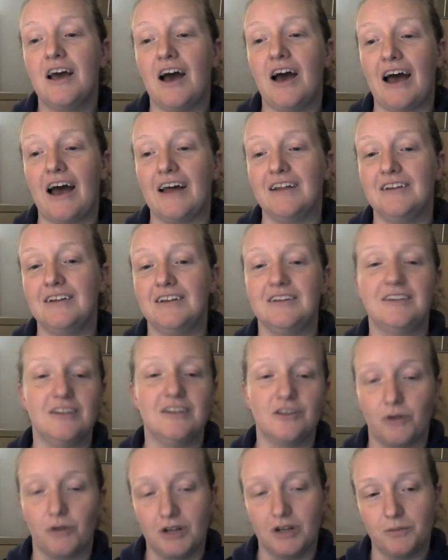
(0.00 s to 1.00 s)
And this is
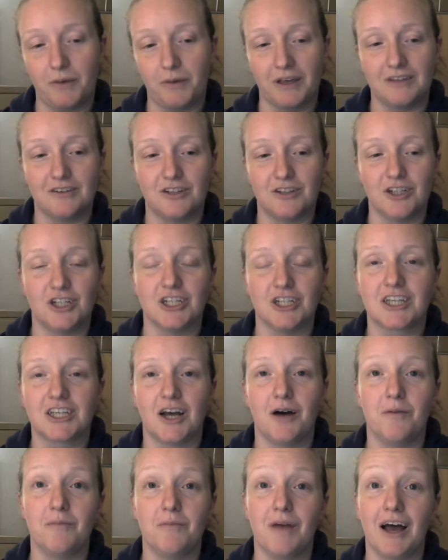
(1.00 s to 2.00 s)
a great space to just
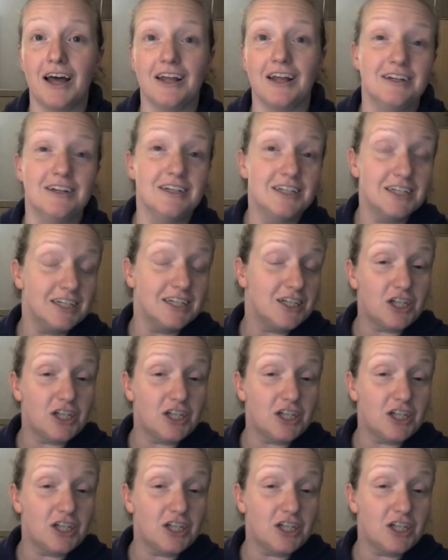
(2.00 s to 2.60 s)
come and